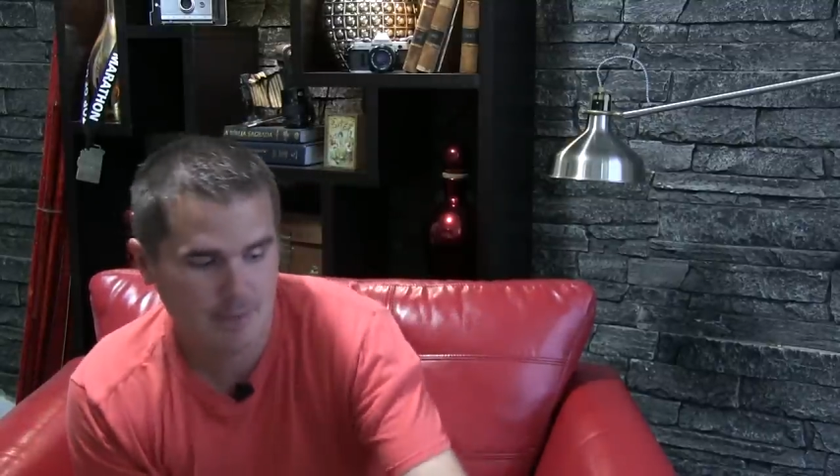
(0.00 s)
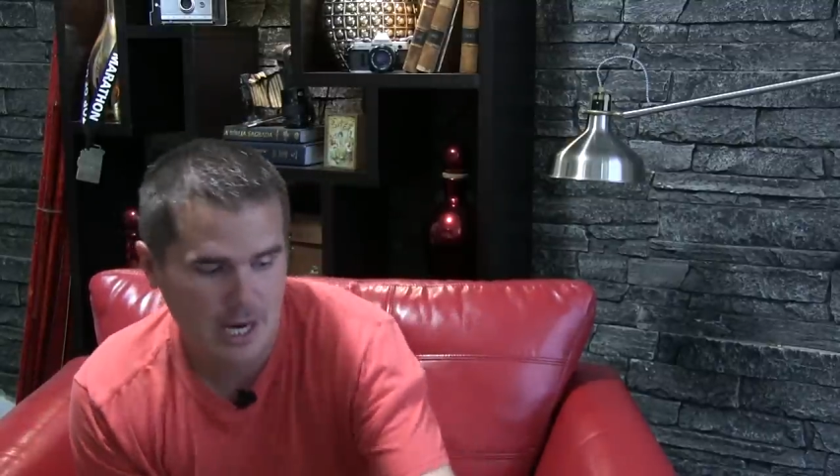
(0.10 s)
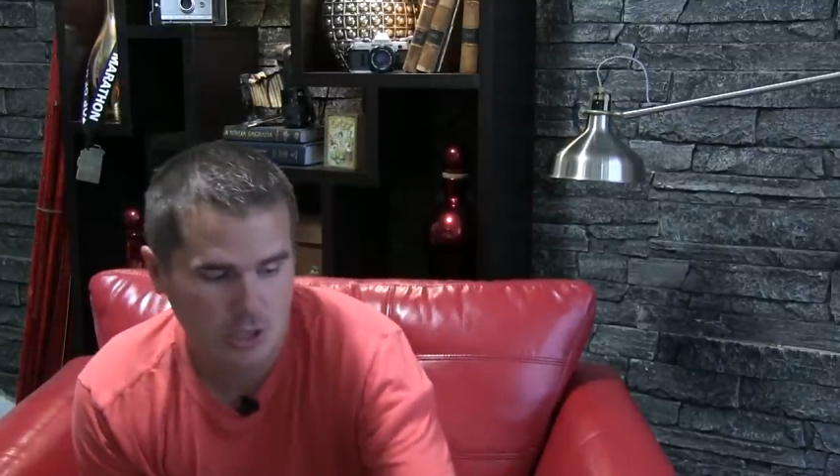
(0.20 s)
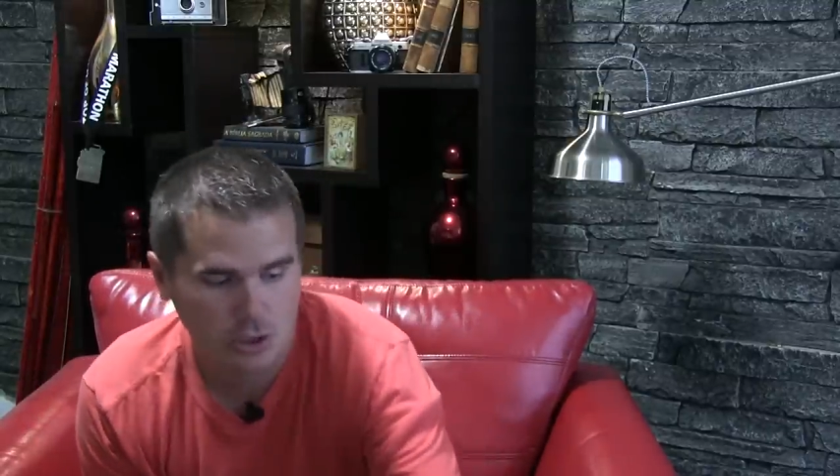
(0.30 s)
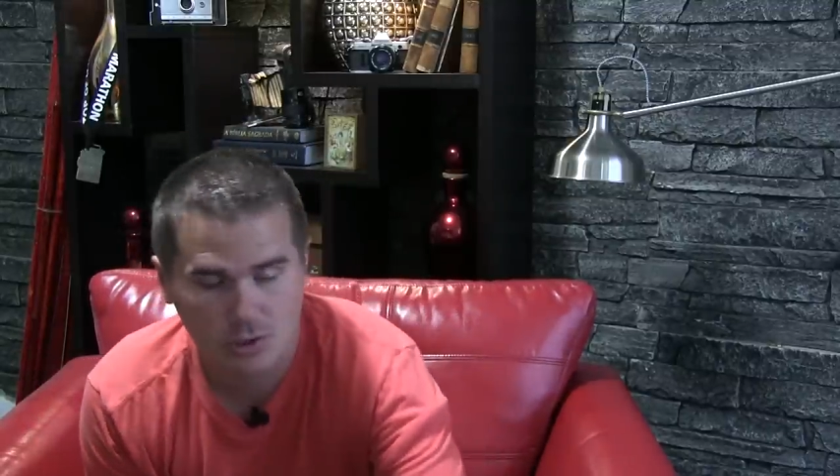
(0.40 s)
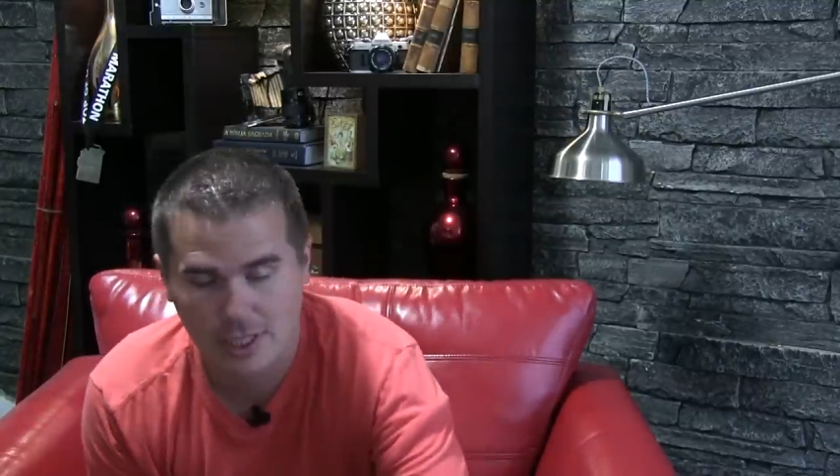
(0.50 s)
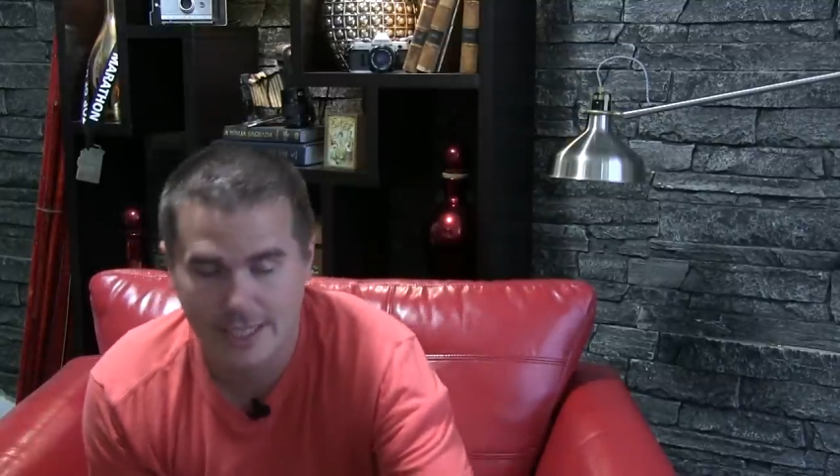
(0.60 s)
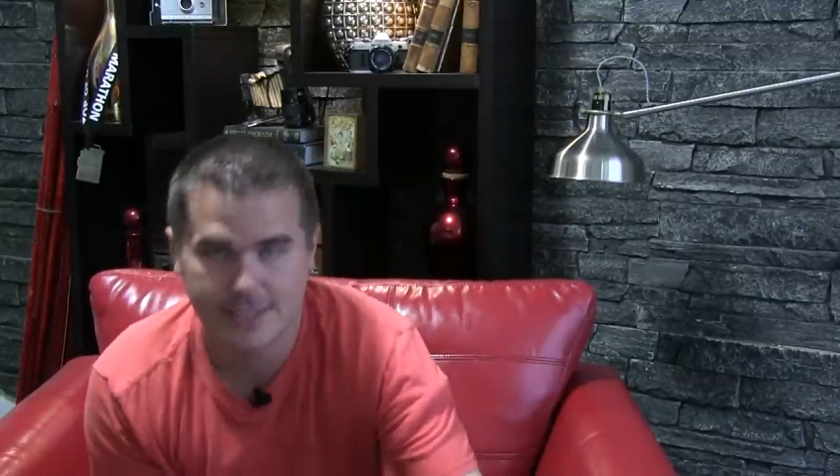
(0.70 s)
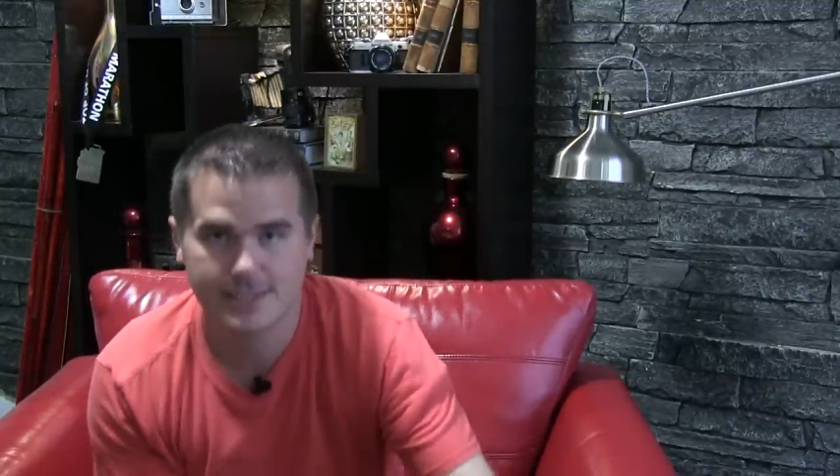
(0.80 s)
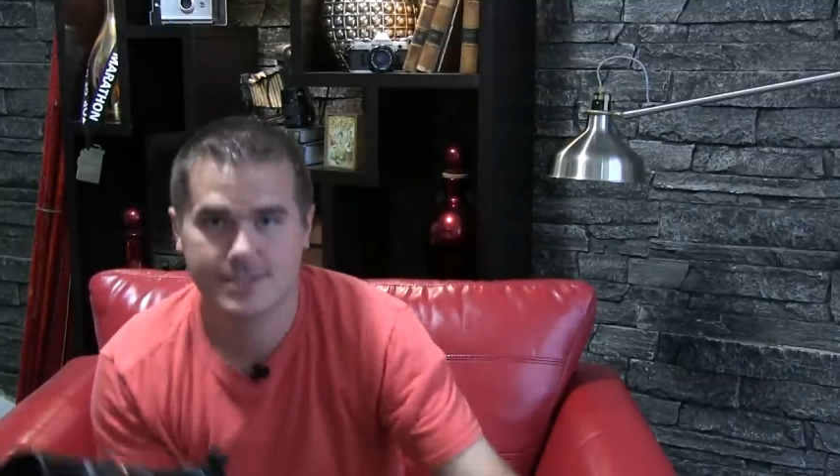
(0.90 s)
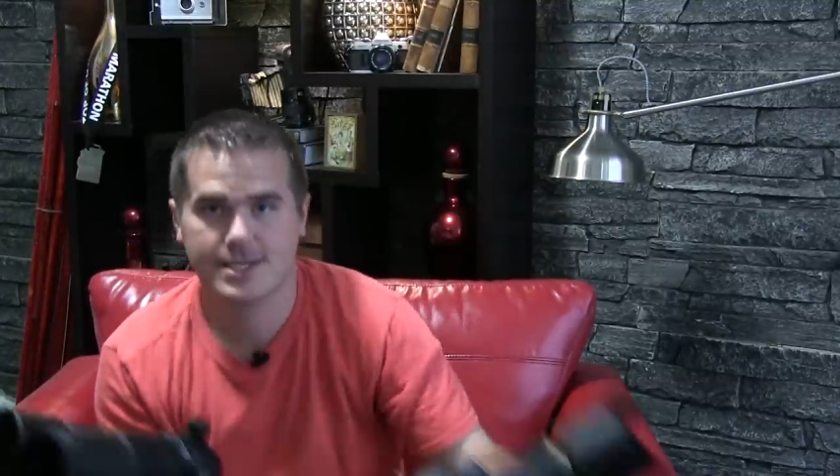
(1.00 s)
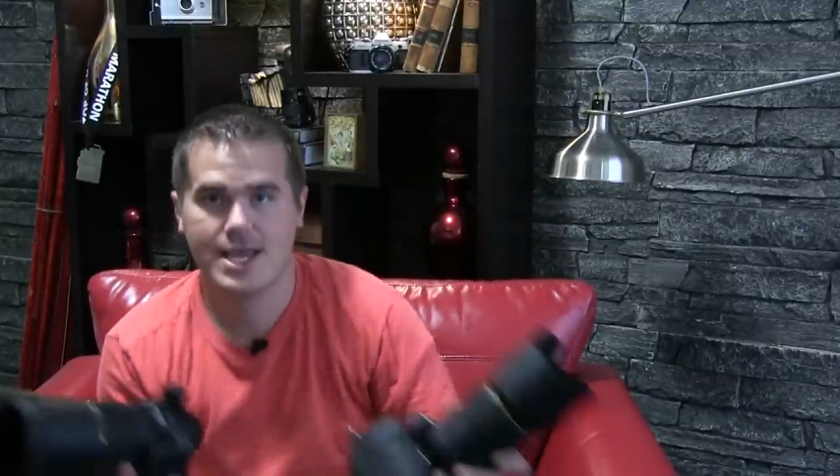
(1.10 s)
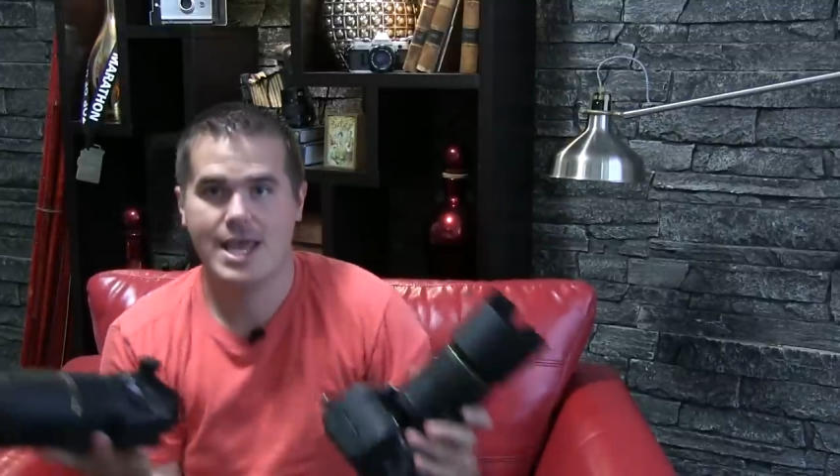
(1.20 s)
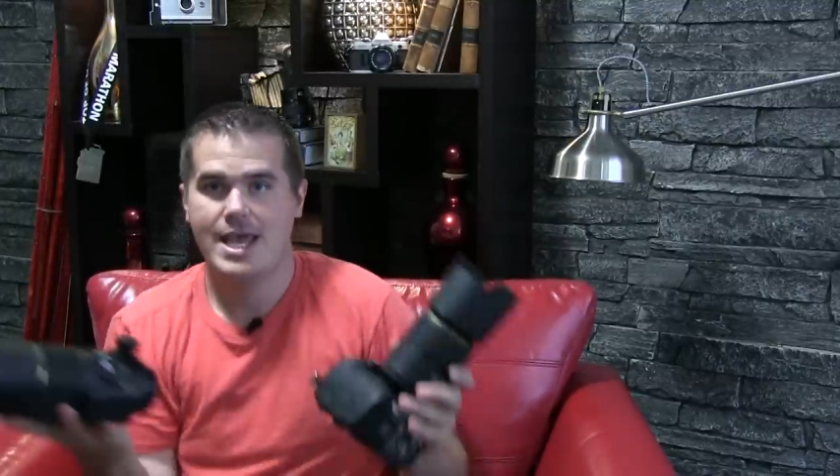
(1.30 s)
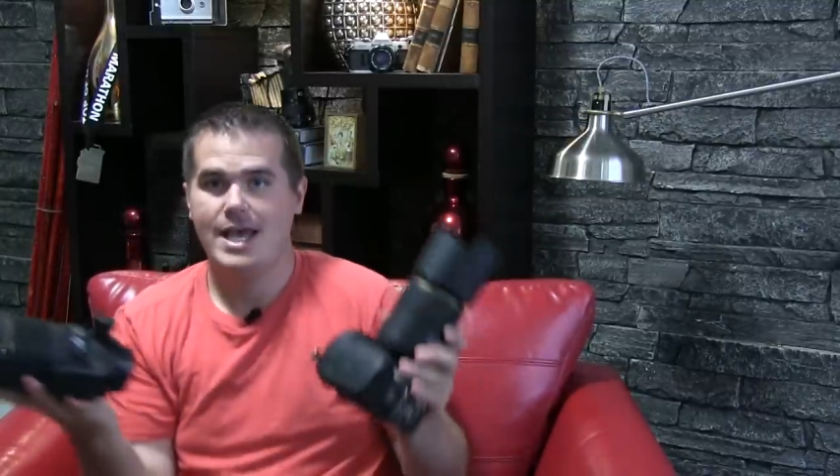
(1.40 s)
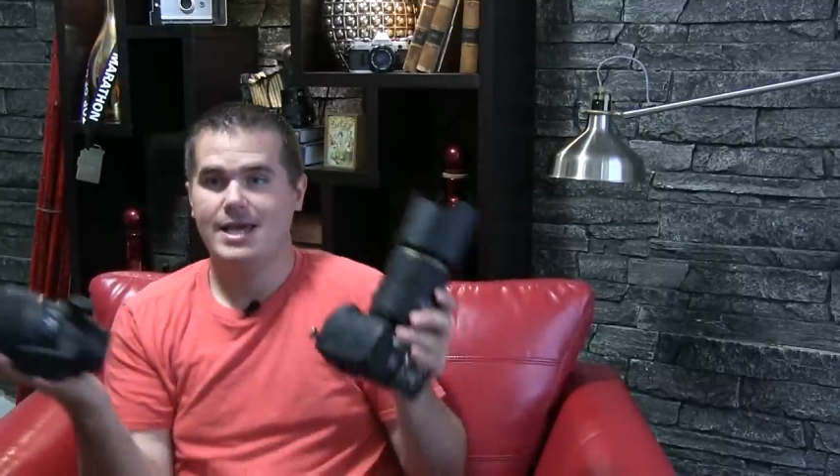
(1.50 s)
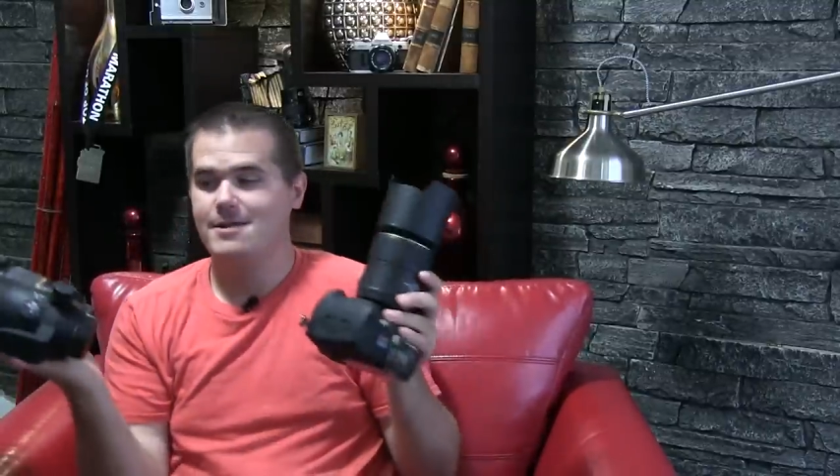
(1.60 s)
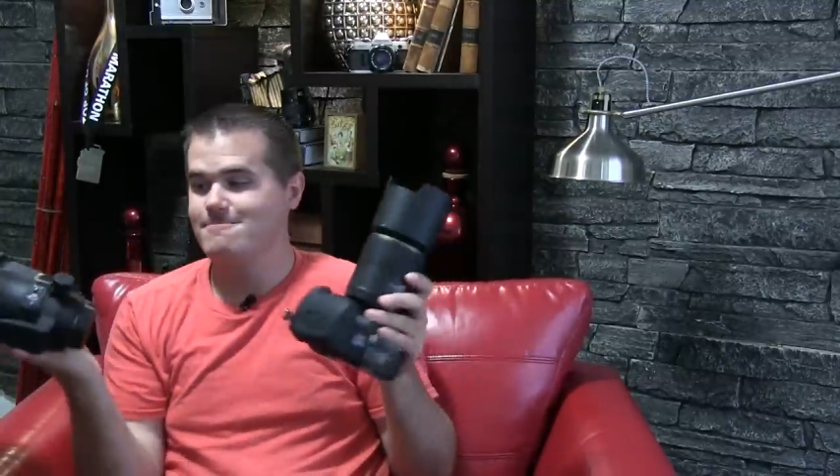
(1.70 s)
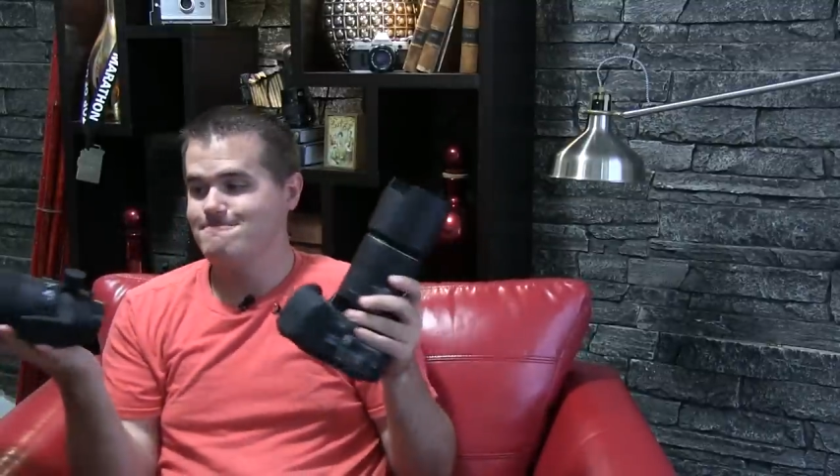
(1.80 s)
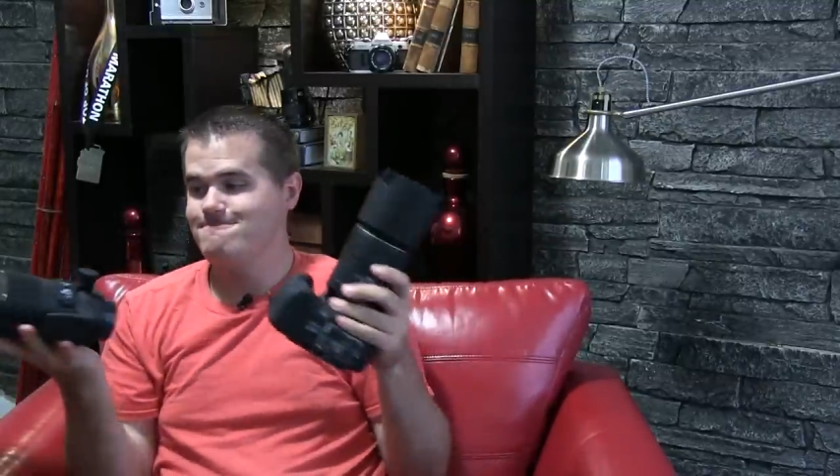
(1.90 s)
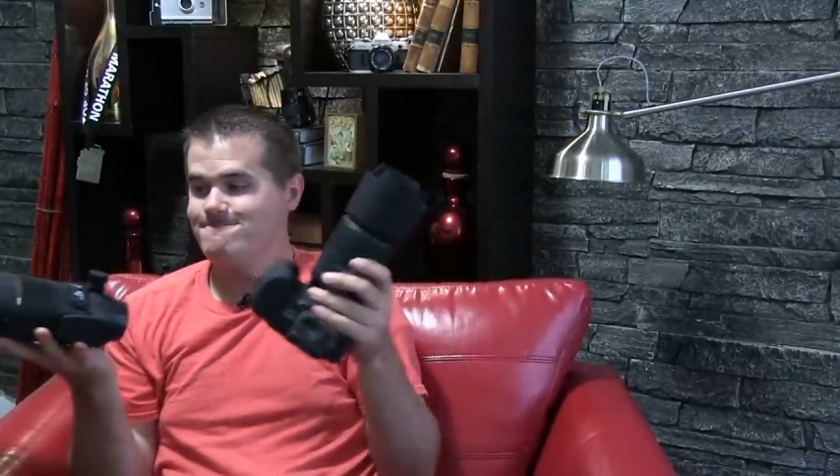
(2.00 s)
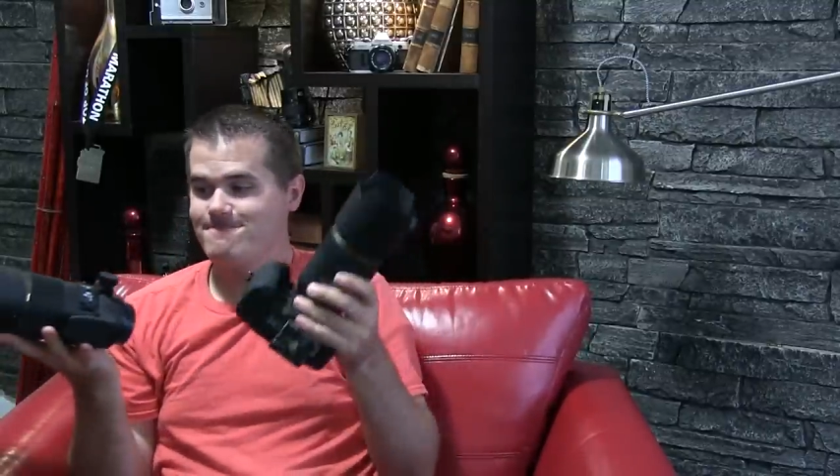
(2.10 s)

macro lens, um,